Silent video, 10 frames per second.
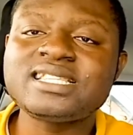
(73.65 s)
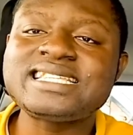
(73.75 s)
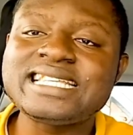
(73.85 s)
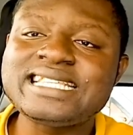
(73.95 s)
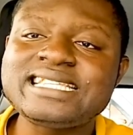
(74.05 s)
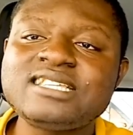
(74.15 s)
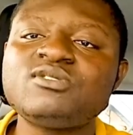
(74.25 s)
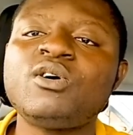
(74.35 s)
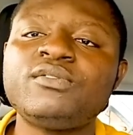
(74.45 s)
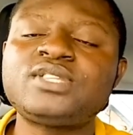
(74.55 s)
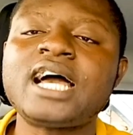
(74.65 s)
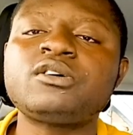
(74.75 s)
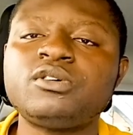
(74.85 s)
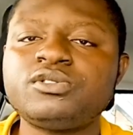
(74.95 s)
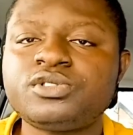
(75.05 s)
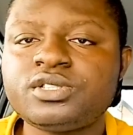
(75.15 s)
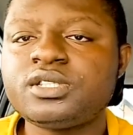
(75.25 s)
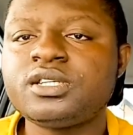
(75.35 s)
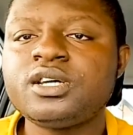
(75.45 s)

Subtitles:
citizen of that country.